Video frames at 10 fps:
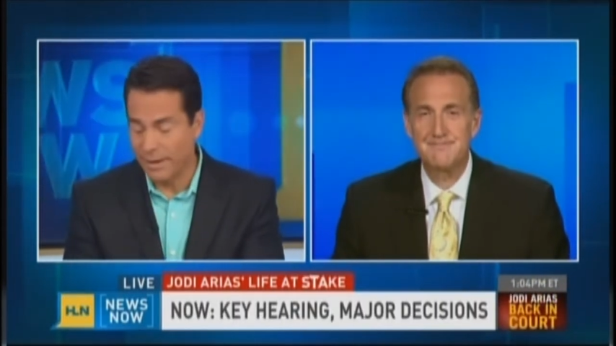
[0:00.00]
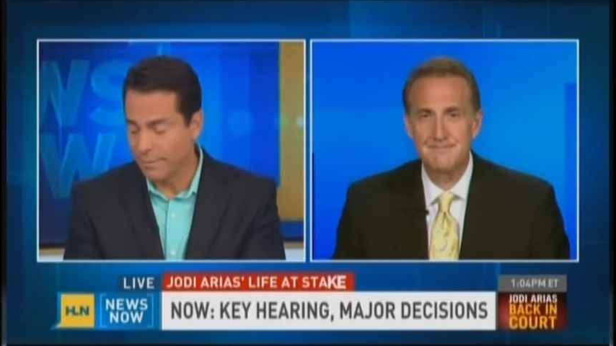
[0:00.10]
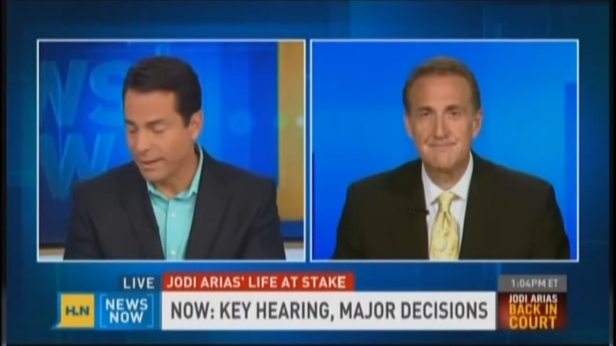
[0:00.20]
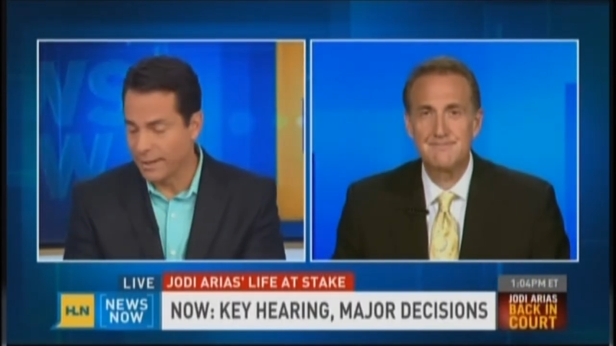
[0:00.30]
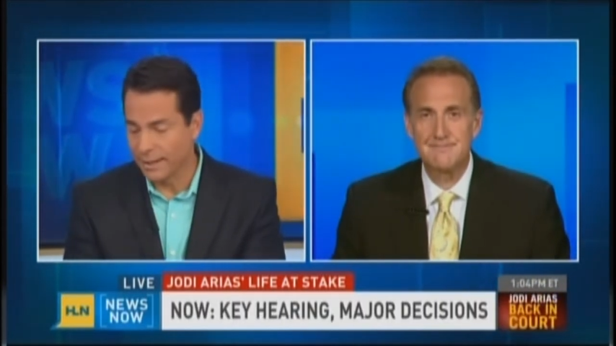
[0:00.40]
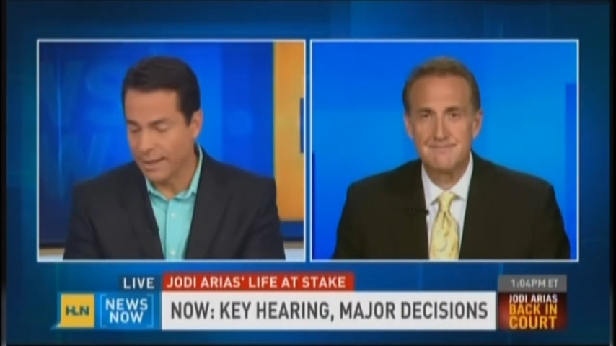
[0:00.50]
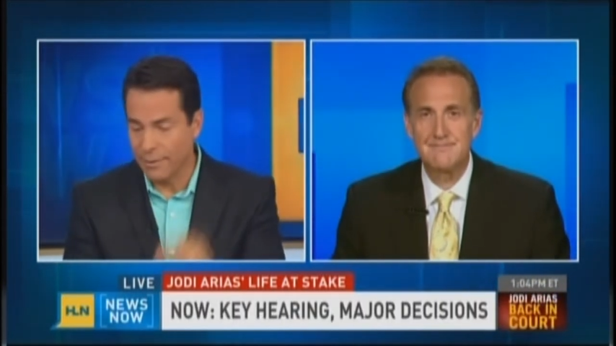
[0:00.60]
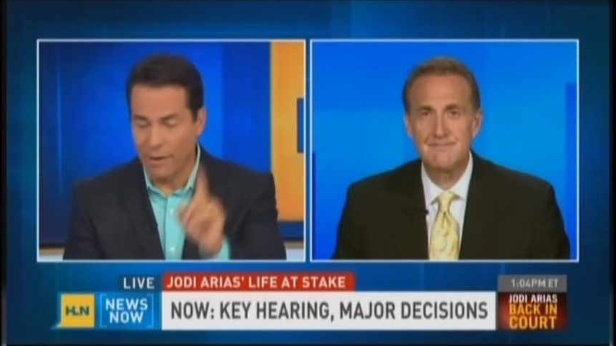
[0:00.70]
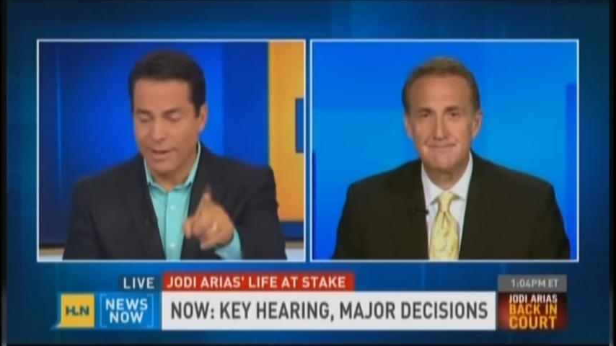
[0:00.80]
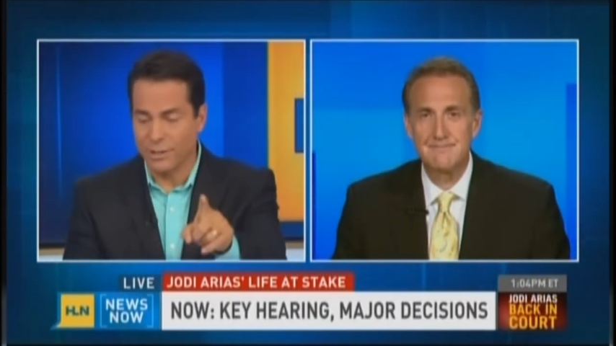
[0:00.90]
Speaker 1: might, might get that
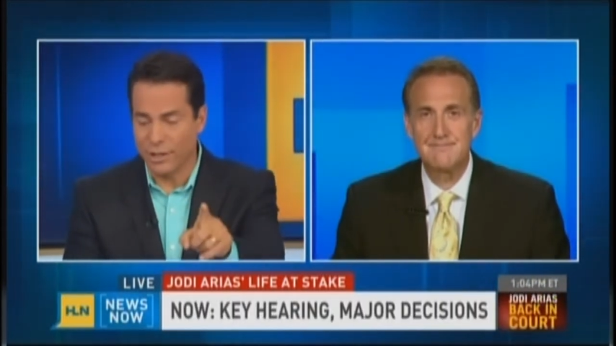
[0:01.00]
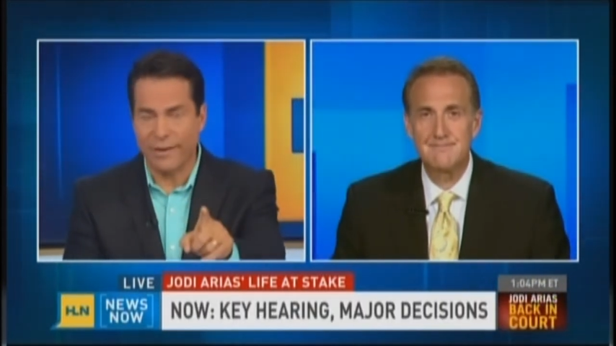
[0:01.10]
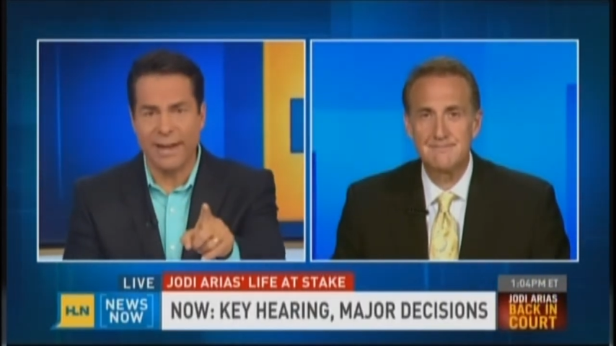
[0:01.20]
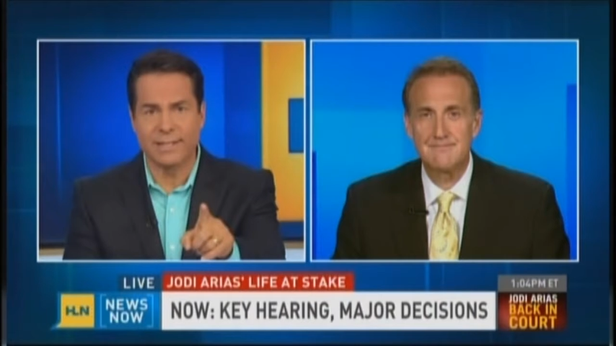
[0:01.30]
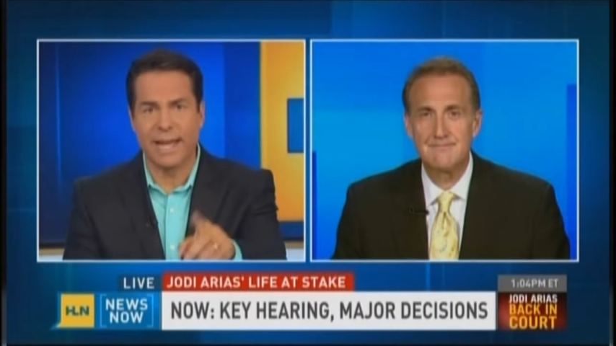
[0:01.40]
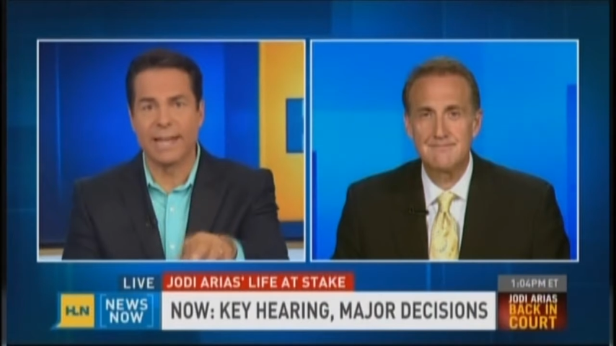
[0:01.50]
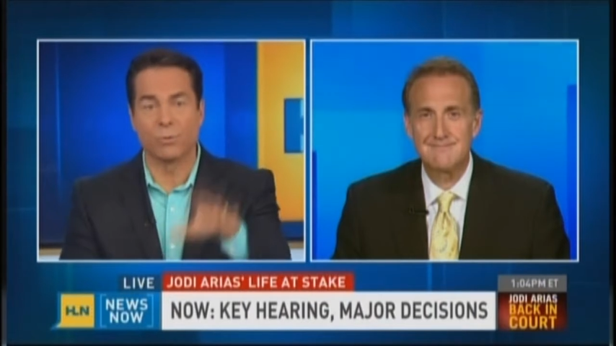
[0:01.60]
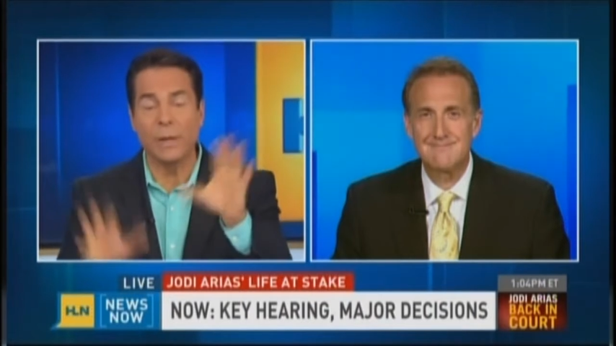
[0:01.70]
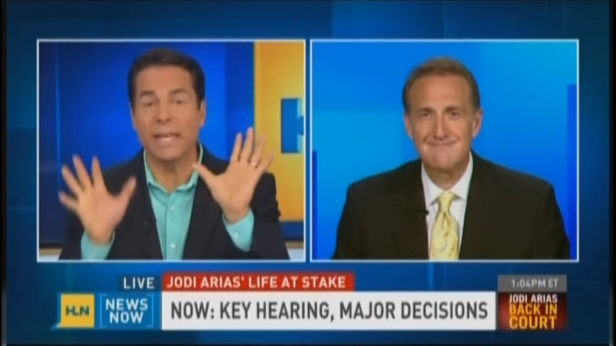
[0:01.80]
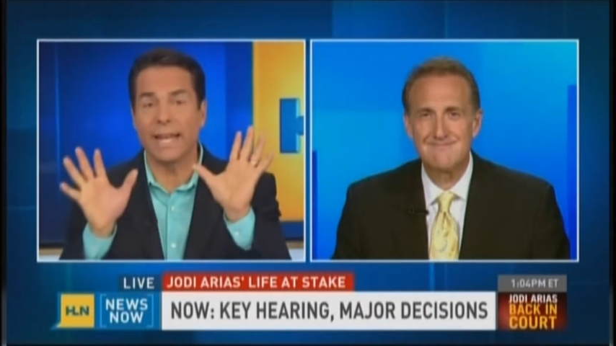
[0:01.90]
one. All right, Jeff, hang tight. As
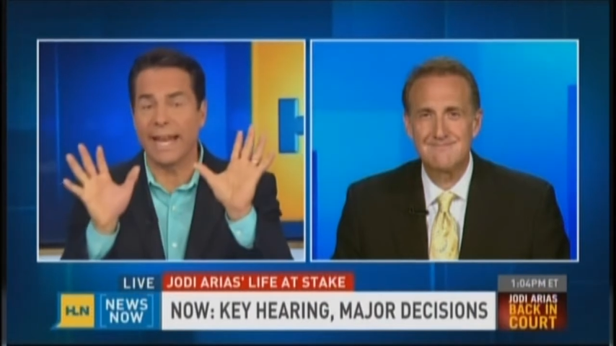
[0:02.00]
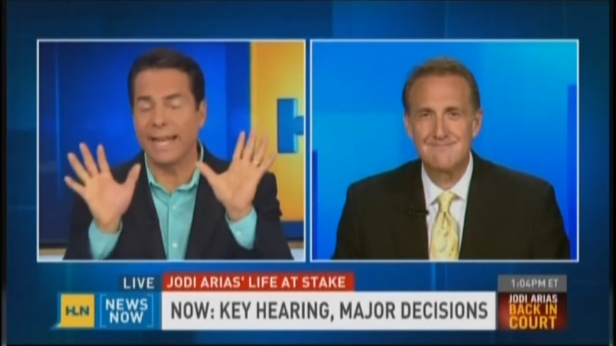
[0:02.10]
we get